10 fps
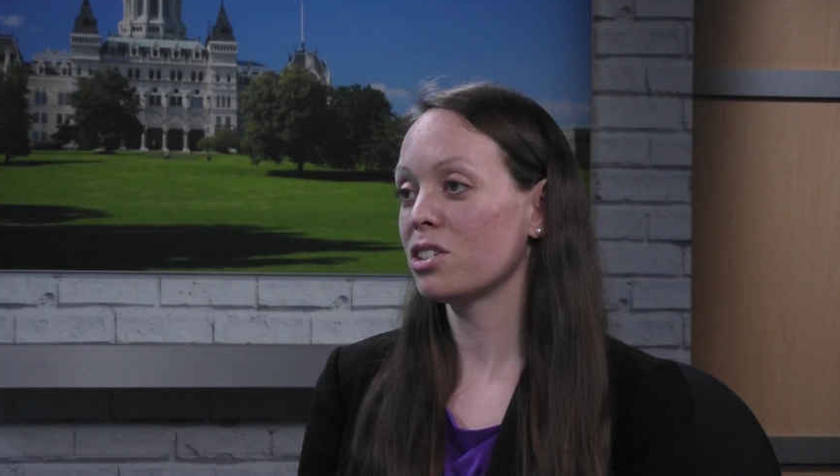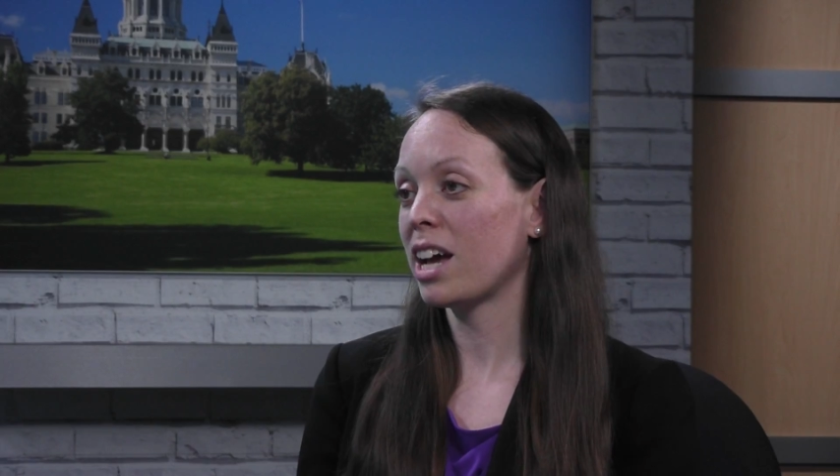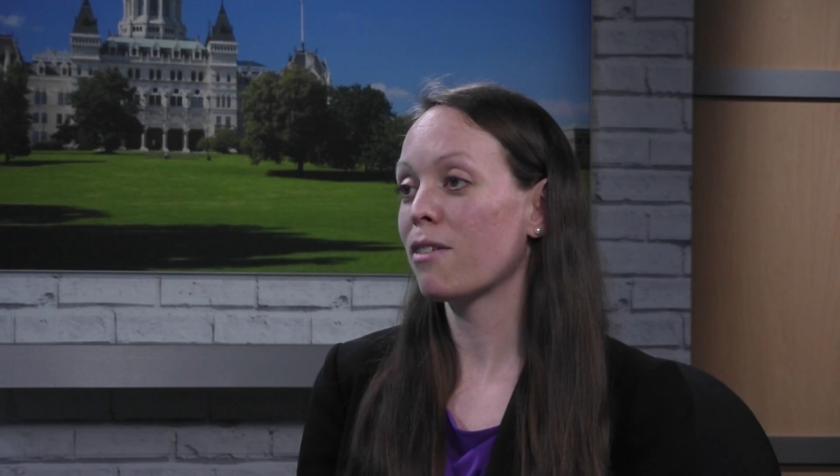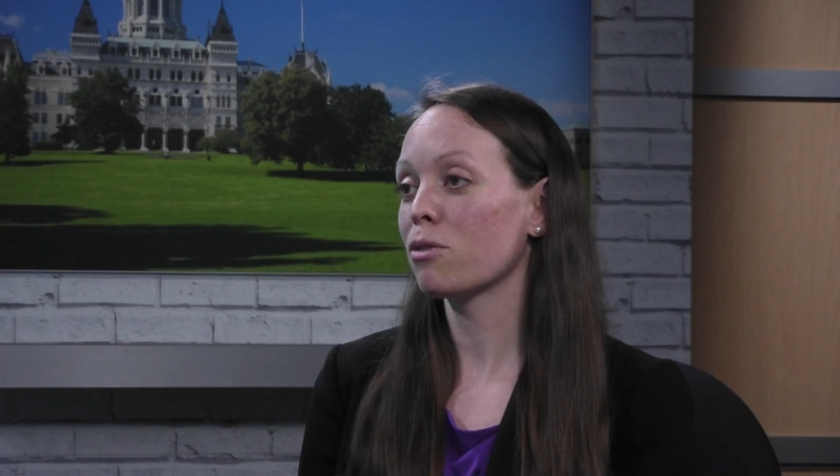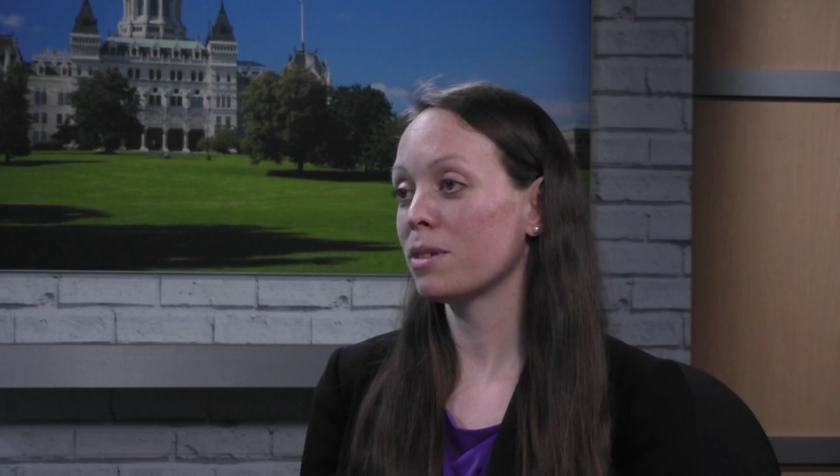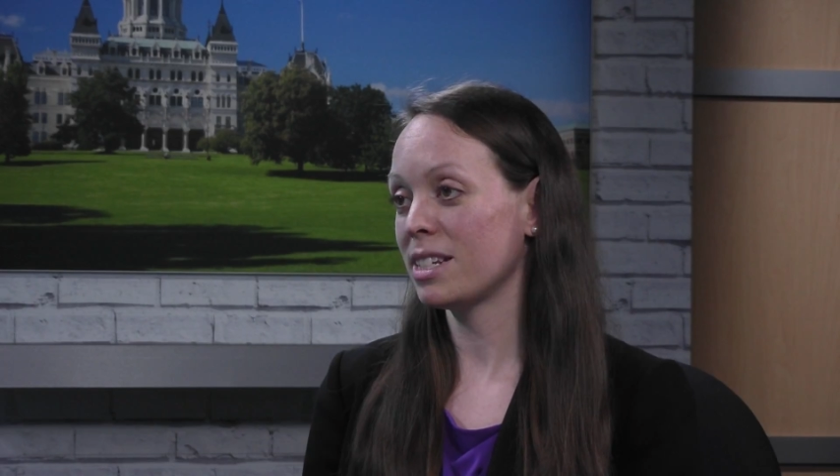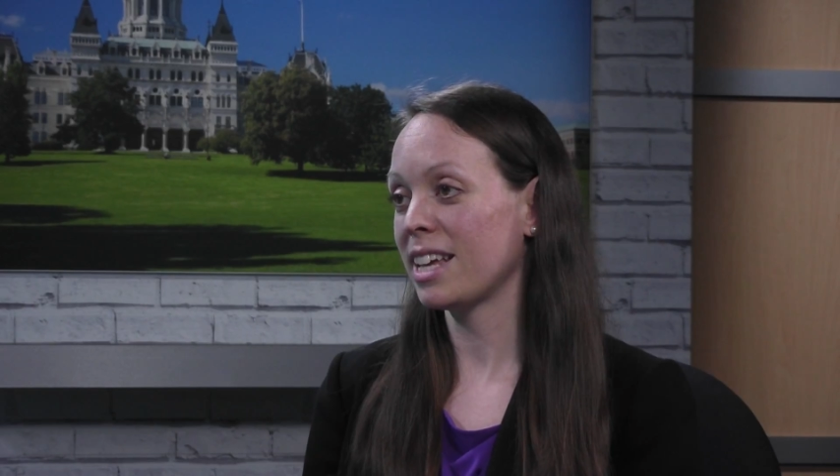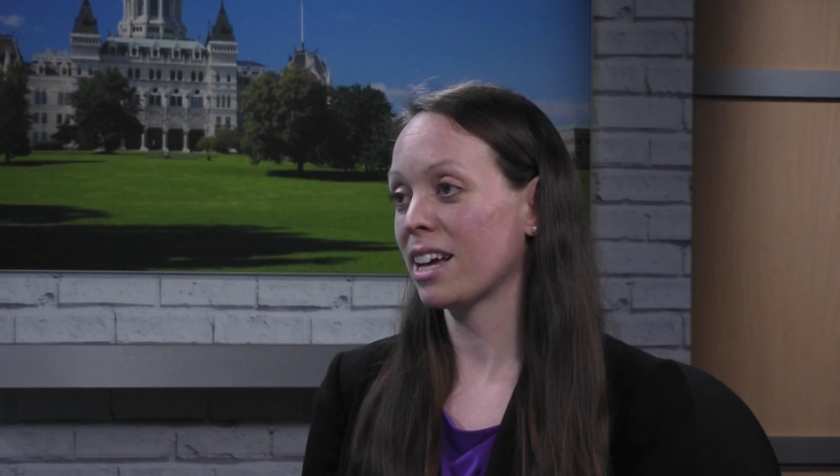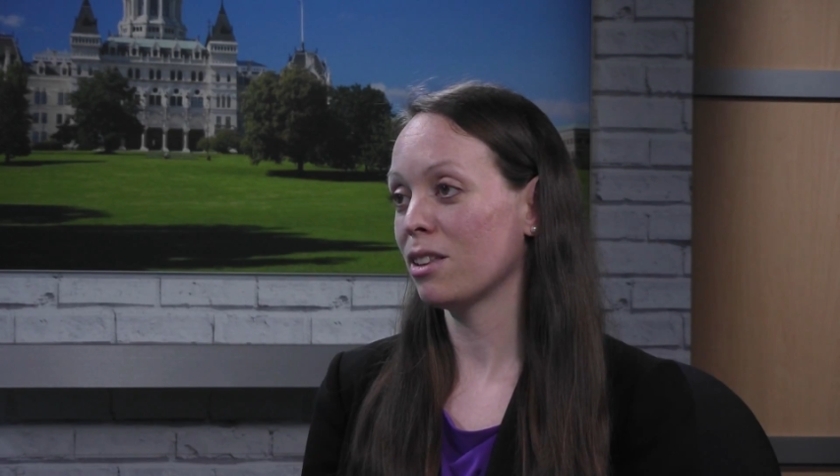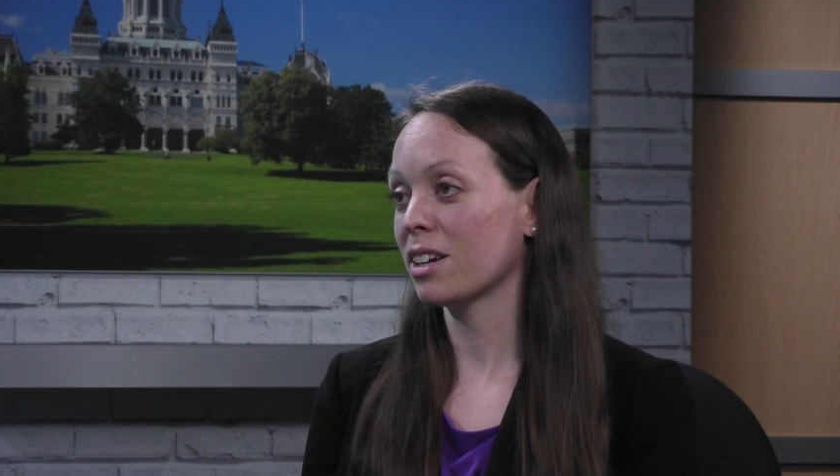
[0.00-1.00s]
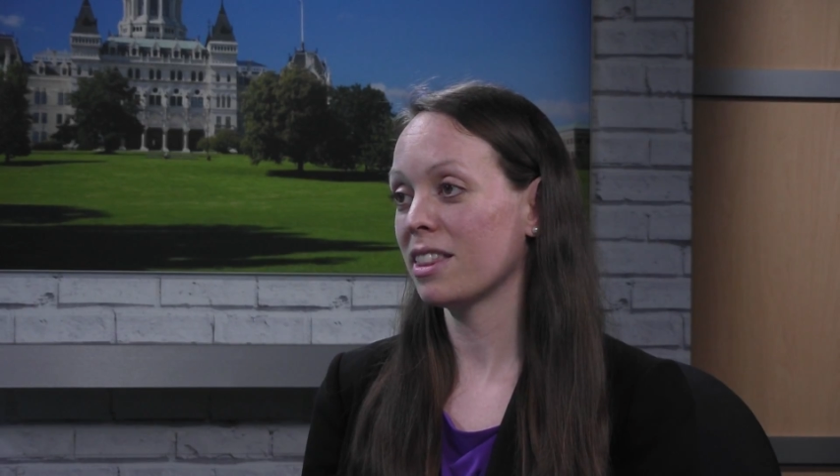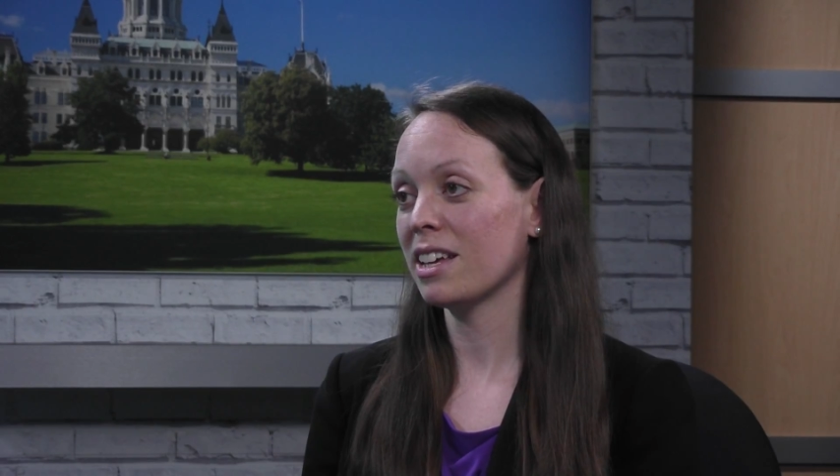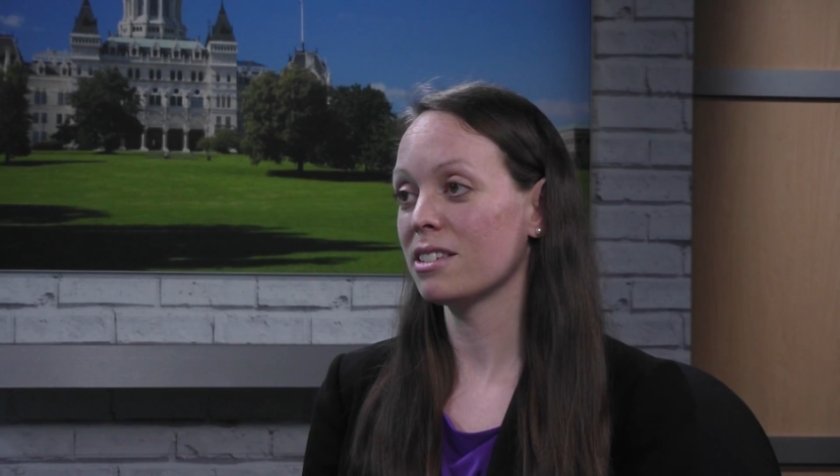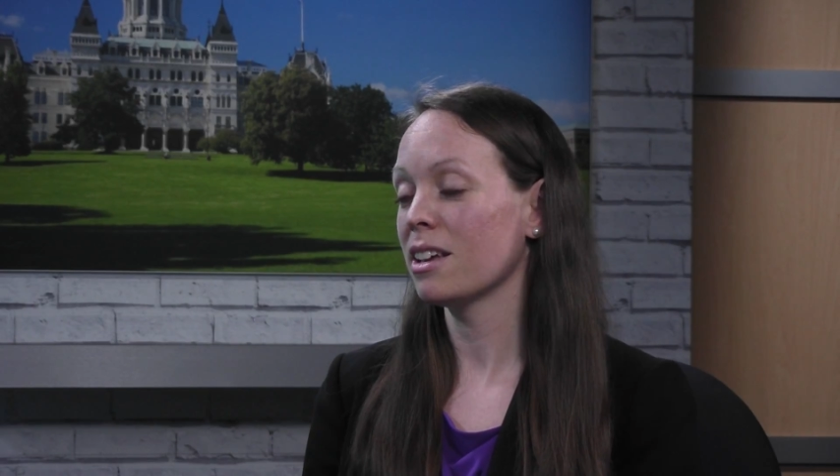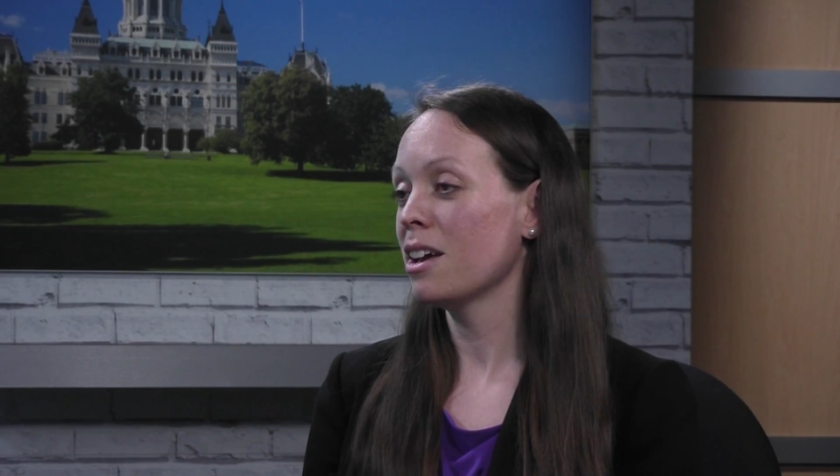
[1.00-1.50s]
everyone to take a look at this,